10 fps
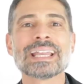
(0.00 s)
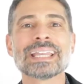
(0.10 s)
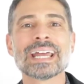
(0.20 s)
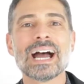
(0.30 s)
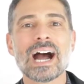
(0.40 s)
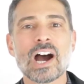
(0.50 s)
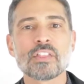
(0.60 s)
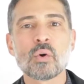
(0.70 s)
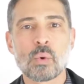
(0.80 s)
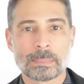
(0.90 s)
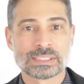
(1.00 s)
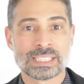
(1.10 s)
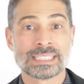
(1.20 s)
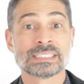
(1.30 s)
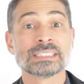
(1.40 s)
Get other
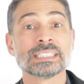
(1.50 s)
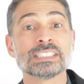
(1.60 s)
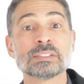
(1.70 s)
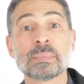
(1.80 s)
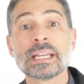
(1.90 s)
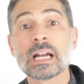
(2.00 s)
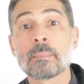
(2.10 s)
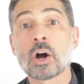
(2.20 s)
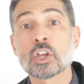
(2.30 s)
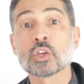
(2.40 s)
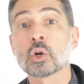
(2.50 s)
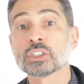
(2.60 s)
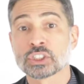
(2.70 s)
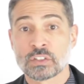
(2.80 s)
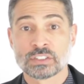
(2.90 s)
websites to speak about your
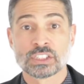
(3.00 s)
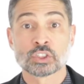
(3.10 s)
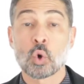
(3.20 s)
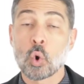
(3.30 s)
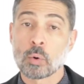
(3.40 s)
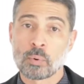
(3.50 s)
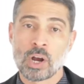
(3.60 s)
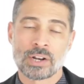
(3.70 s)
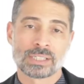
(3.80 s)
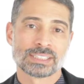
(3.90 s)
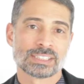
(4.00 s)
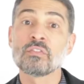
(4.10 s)
services or products.